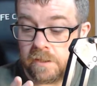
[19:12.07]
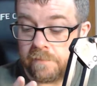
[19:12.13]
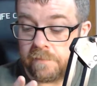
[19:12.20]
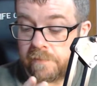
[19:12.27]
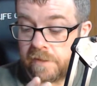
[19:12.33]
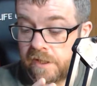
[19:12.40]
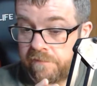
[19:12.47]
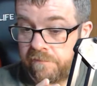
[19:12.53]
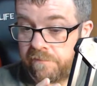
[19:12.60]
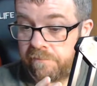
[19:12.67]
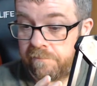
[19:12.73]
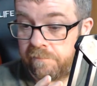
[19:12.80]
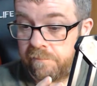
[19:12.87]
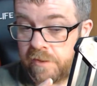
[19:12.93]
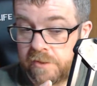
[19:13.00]
I've
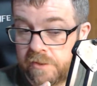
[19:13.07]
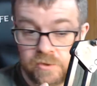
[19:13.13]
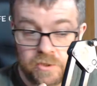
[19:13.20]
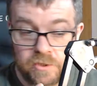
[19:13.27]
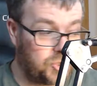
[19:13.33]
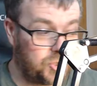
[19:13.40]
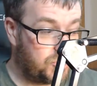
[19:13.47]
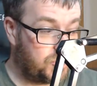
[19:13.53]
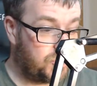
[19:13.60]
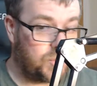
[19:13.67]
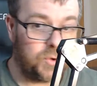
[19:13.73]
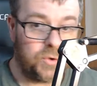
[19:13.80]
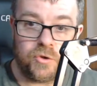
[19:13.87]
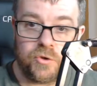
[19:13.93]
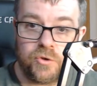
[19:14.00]
literally just talked
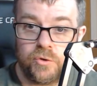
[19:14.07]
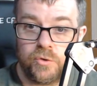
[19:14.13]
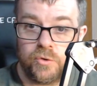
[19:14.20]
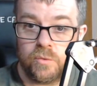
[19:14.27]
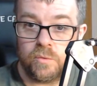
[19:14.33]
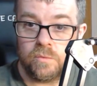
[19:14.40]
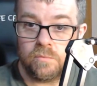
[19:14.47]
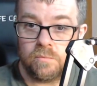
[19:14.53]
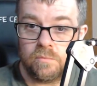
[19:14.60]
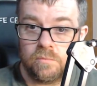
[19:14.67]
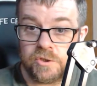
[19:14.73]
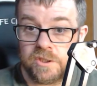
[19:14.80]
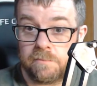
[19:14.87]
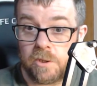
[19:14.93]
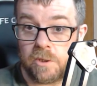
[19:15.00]
through what's in the
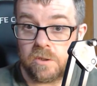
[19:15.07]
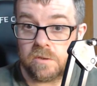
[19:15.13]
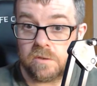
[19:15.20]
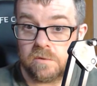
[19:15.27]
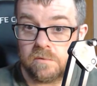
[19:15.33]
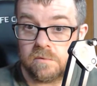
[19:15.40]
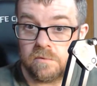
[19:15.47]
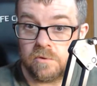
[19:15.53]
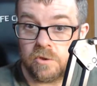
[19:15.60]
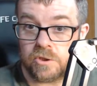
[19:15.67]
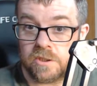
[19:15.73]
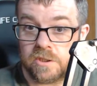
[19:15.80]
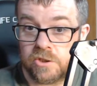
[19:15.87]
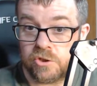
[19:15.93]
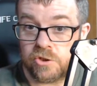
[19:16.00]
box, looked at the
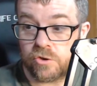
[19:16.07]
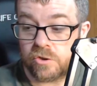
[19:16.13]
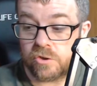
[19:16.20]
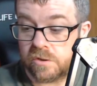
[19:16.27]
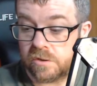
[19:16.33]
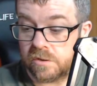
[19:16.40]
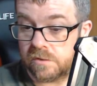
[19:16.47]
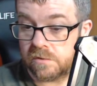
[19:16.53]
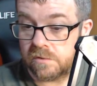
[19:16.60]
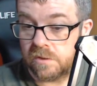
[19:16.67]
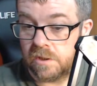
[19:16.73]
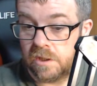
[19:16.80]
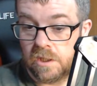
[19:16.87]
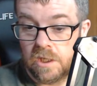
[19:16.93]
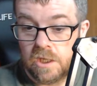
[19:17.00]
instructions,
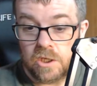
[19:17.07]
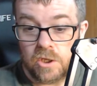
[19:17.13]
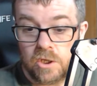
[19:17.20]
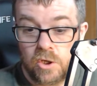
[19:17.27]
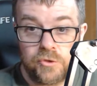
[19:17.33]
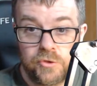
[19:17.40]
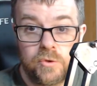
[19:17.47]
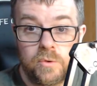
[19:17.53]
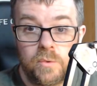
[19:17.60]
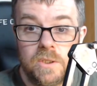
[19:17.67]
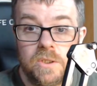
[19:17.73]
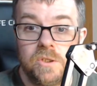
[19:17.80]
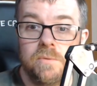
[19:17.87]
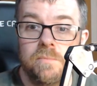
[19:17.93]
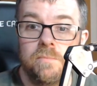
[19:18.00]
gone through
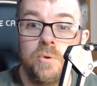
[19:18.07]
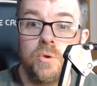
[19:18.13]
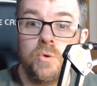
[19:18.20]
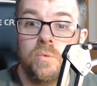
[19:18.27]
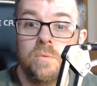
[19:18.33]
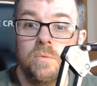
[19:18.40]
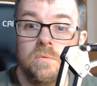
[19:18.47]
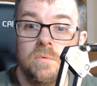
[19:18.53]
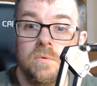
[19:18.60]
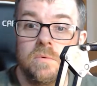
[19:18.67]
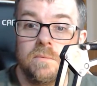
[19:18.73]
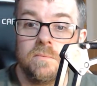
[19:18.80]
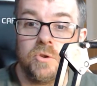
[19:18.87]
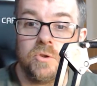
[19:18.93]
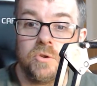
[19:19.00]
each sprue, and
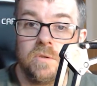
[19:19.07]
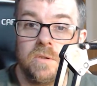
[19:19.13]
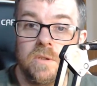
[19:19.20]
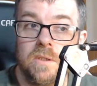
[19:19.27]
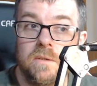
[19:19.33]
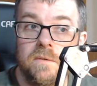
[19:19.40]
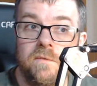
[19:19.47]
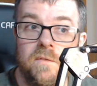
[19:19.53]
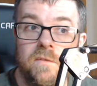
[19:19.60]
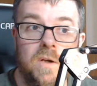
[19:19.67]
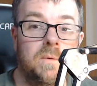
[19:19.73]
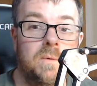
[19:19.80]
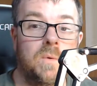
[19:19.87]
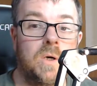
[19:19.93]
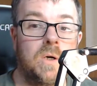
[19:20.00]
just following
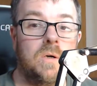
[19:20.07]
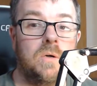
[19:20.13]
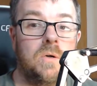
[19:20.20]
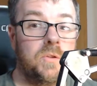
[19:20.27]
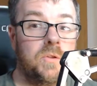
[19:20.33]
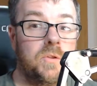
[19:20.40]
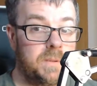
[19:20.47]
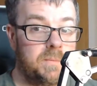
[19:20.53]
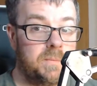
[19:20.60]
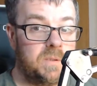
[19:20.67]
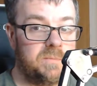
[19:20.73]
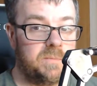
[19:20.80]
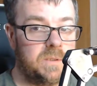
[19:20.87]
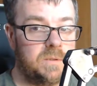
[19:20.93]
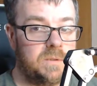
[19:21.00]
what other people have
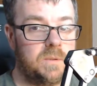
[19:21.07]
been doing.